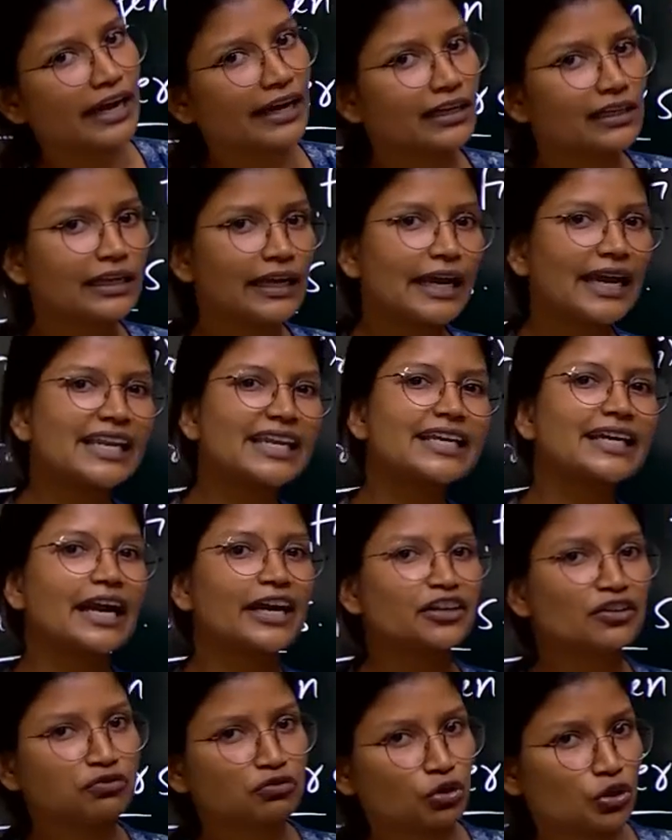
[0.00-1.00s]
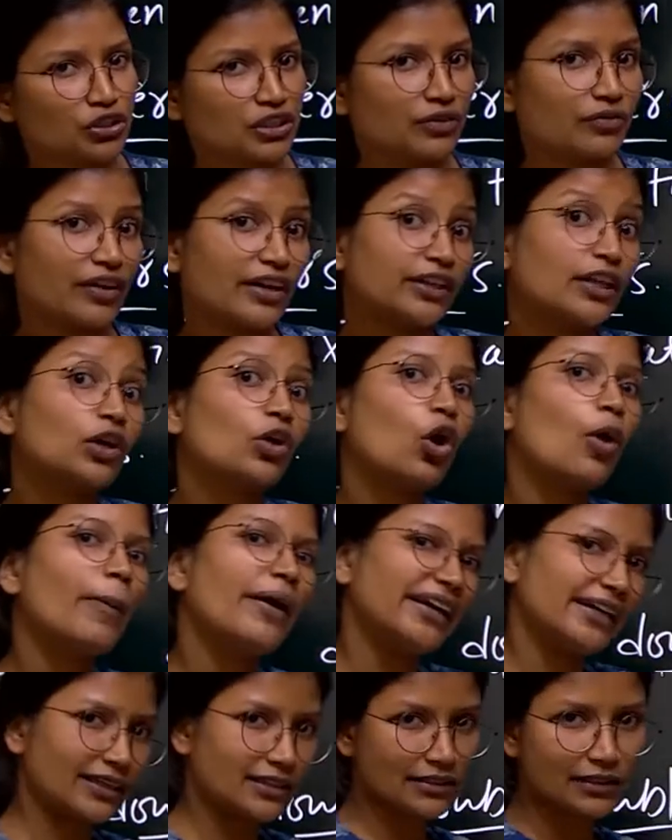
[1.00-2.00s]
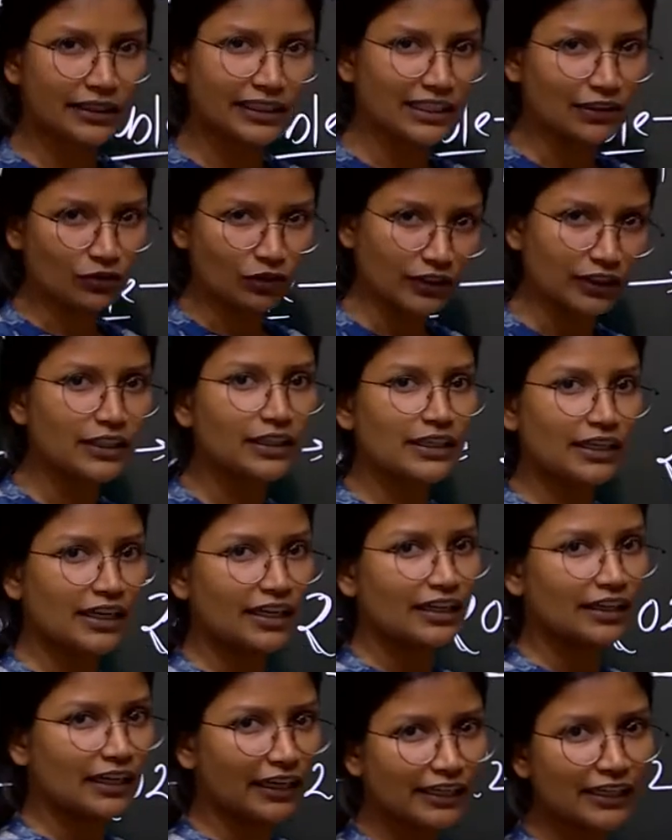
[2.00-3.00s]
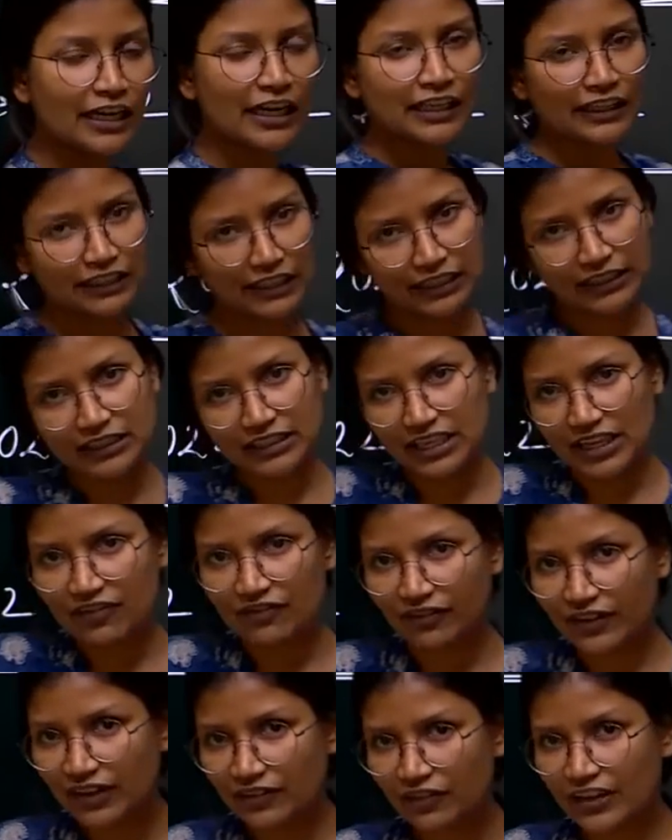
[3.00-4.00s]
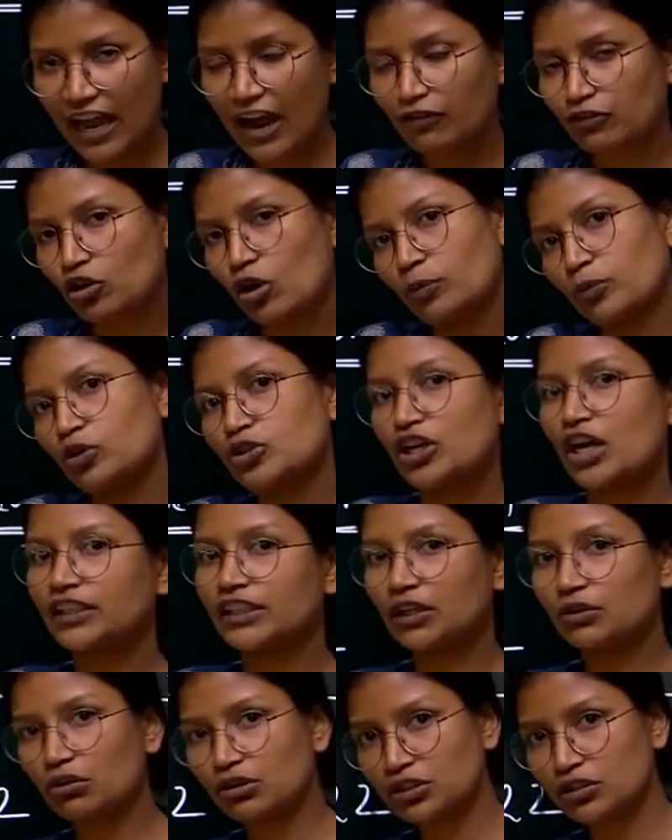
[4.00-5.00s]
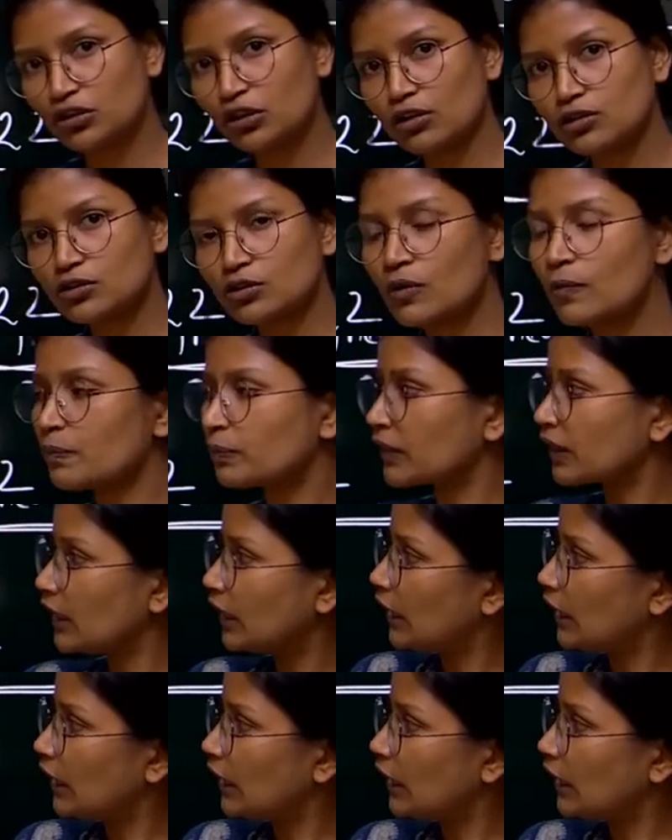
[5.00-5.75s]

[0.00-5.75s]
to tackle any kind of question where the comment is the keyword, right? In the same way, we have to approach other questions also.